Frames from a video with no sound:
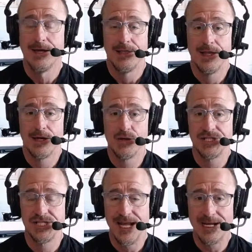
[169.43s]
that
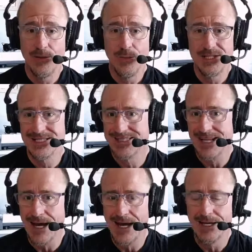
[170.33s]
Christianity was
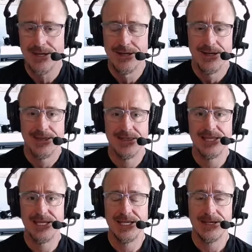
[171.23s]
not
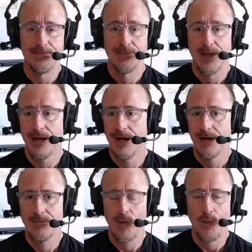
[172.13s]
the,
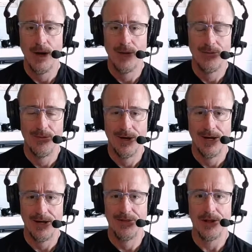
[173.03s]
um, what
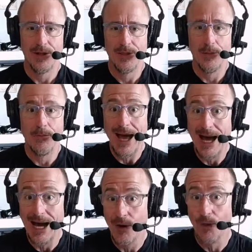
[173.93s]
uh, the the
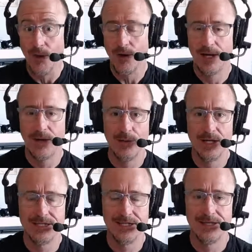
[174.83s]
power. It
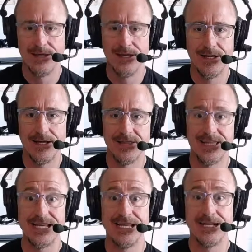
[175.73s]
wasn't the
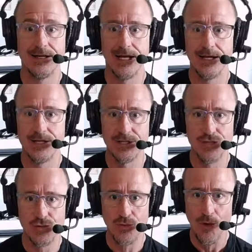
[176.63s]
thing in, in
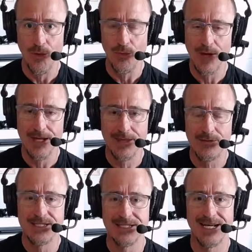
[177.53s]
control, right? There
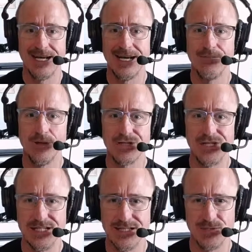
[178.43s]
was a time where
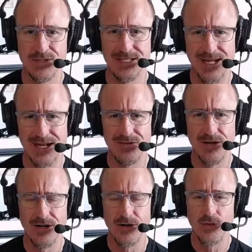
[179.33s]
Jesus was nailed
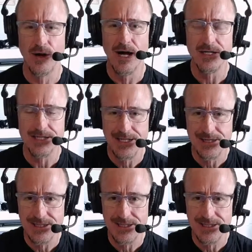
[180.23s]
on a cross and the